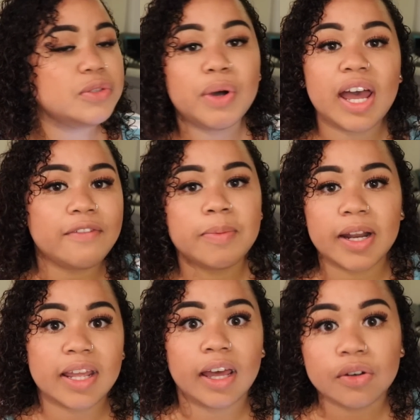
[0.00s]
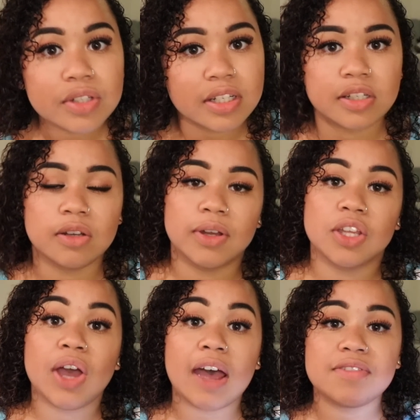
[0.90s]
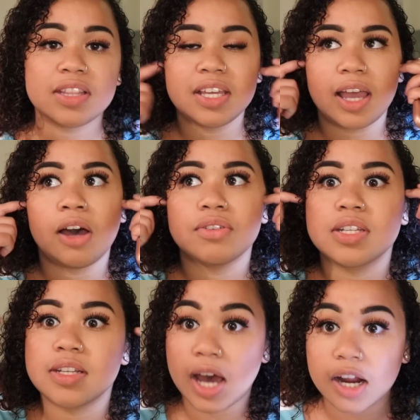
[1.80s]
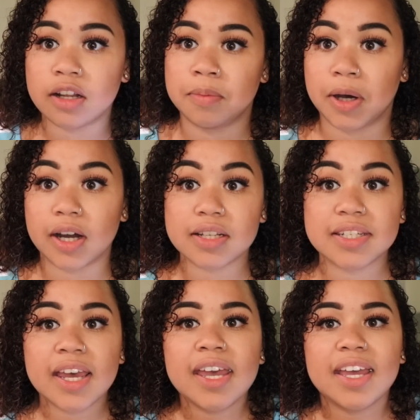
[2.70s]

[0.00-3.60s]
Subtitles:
what everybody else is doing. You have to think outside of the box.